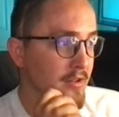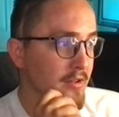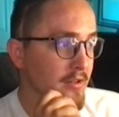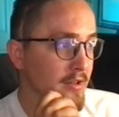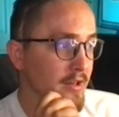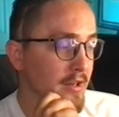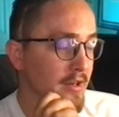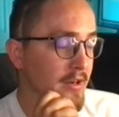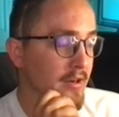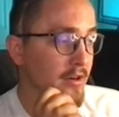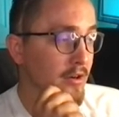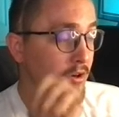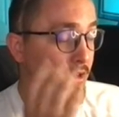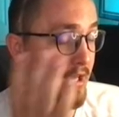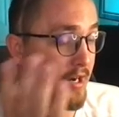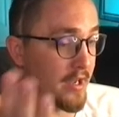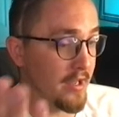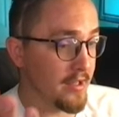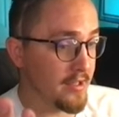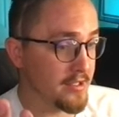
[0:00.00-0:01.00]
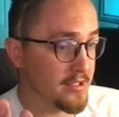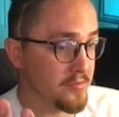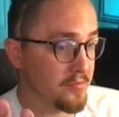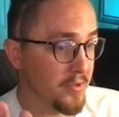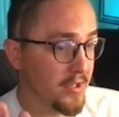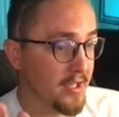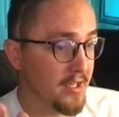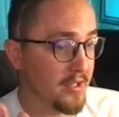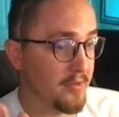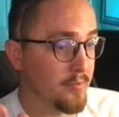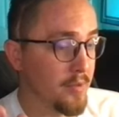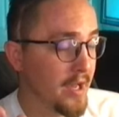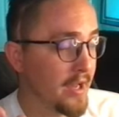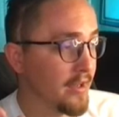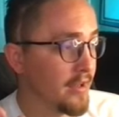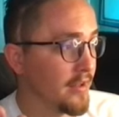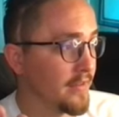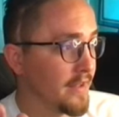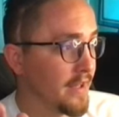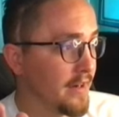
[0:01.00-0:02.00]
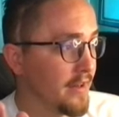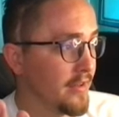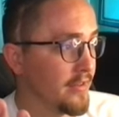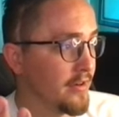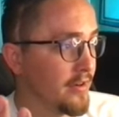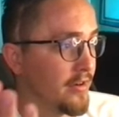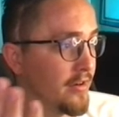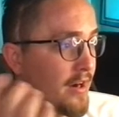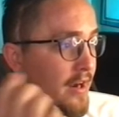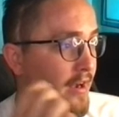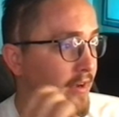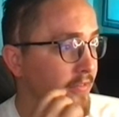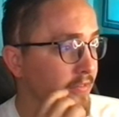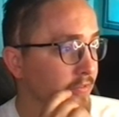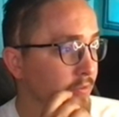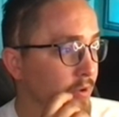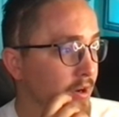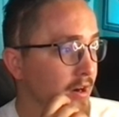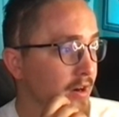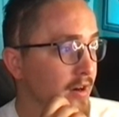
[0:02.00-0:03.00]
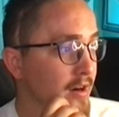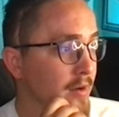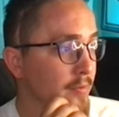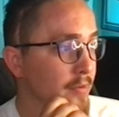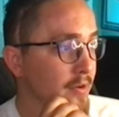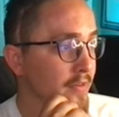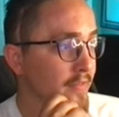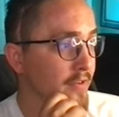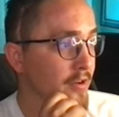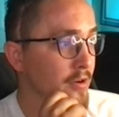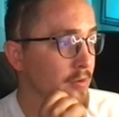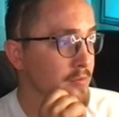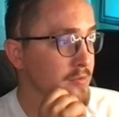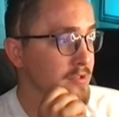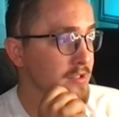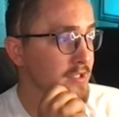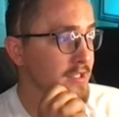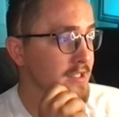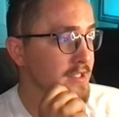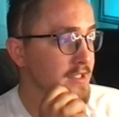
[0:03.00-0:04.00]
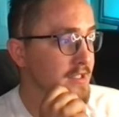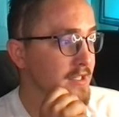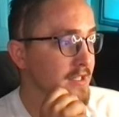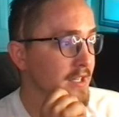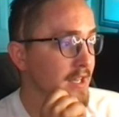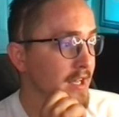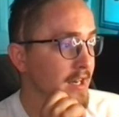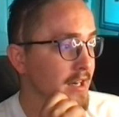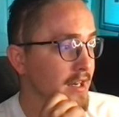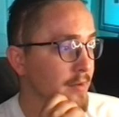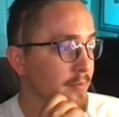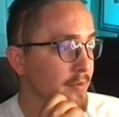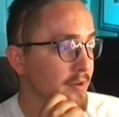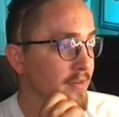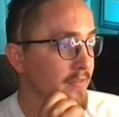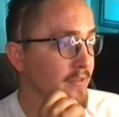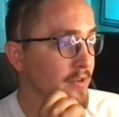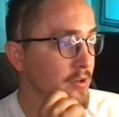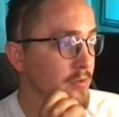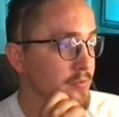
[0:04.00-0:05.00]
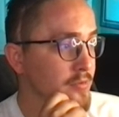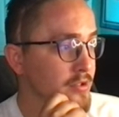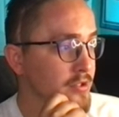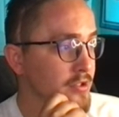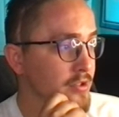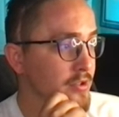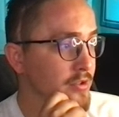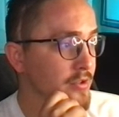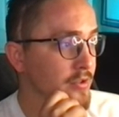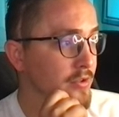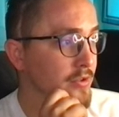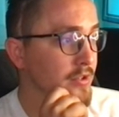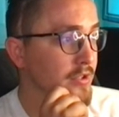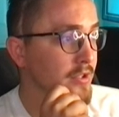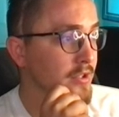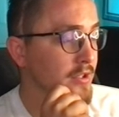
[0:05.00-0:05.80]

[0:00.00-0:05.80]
or I explained back on that other graph, where number of homes listed and number of homes sold.